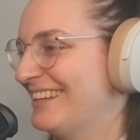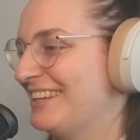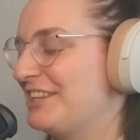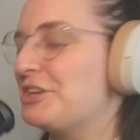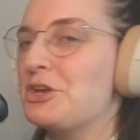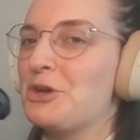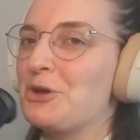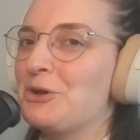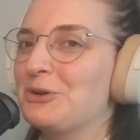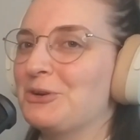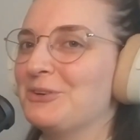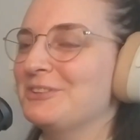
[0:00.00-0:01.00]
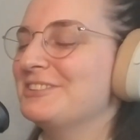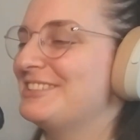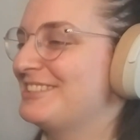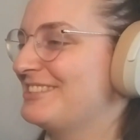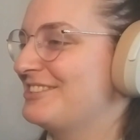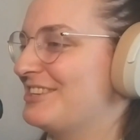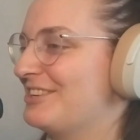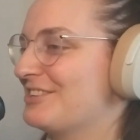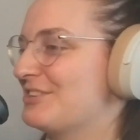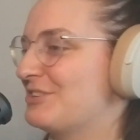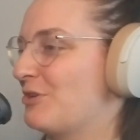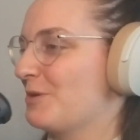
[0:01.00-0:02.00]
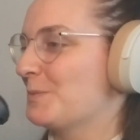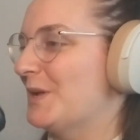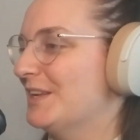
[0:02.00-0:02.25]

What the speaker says: Cute. She looks adorable.